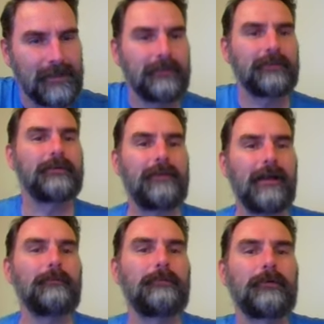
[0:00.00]
The
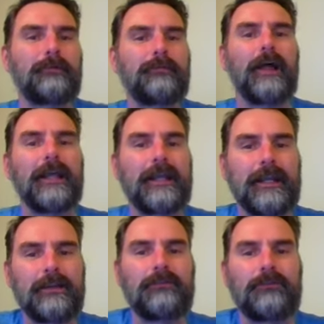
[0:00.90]
developers liken
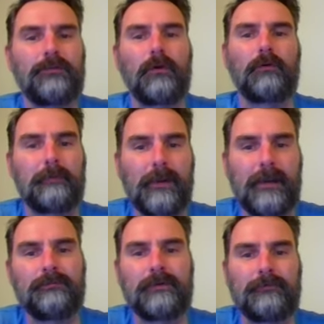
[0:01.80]
it to a
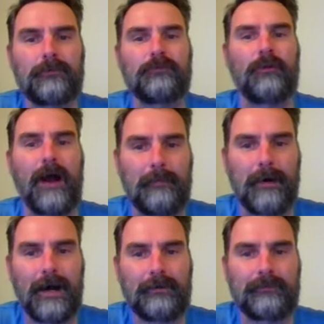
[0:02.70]
replacement for
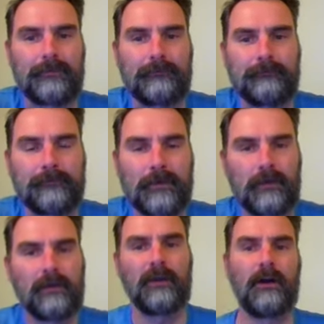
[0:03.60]
Dropbox,
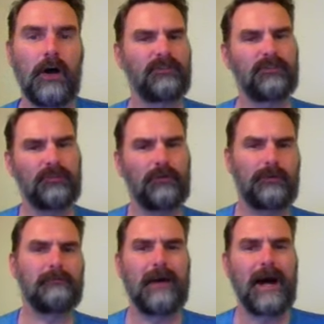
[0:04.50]
a
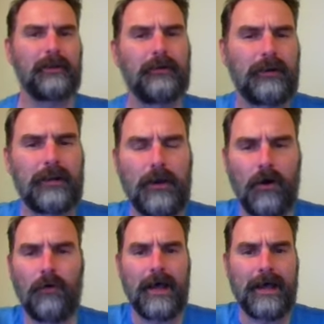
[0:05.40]
server monitoring
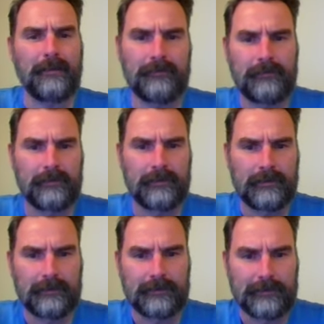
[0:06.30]
OS,
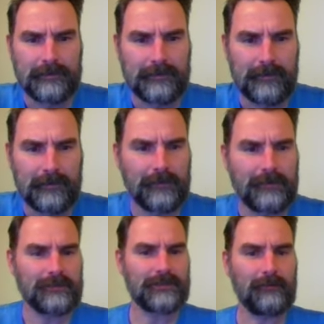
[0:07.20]
or
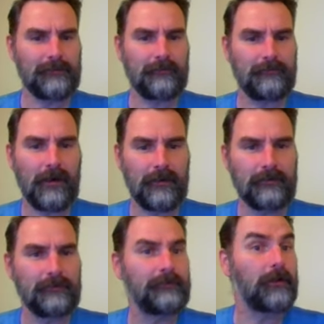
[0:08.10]
just something
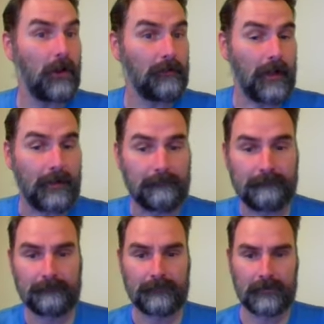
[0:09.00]
fun to code on.
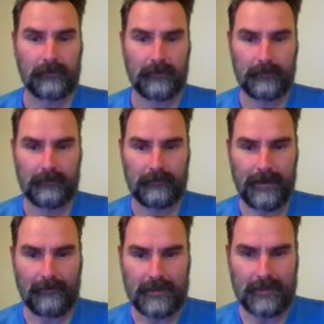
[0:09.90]

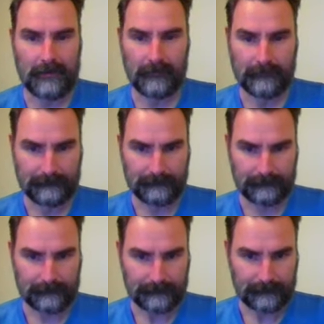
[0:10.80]
Down here,
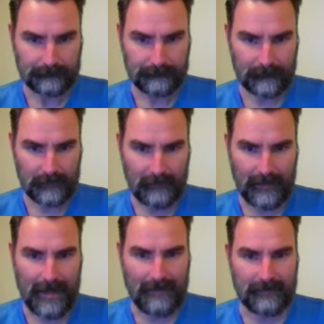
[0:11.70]

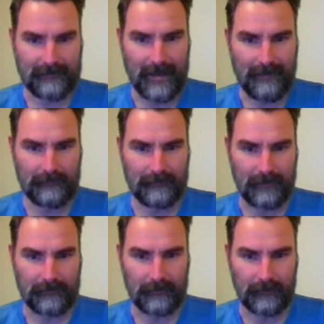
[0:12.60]
they have a dev
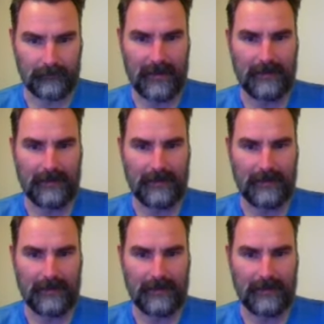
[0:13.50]
center